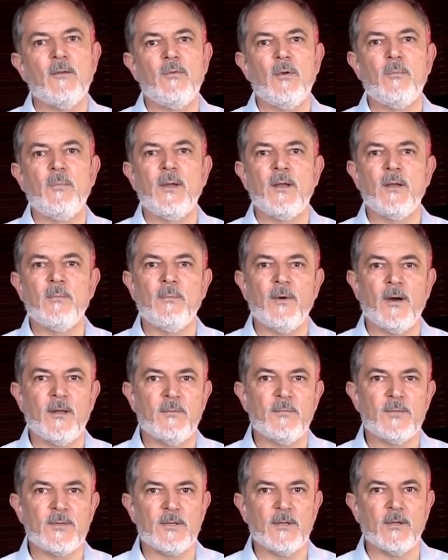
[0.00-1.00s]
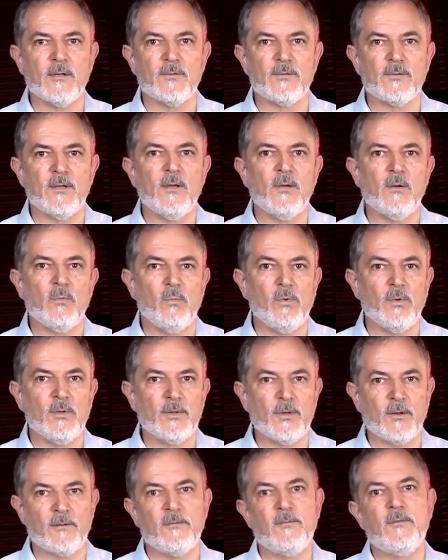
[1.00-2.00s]
repeated by themselves will
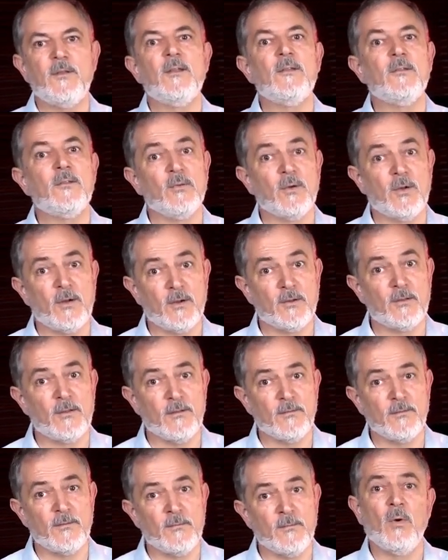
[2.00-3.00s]
not fit into an octave.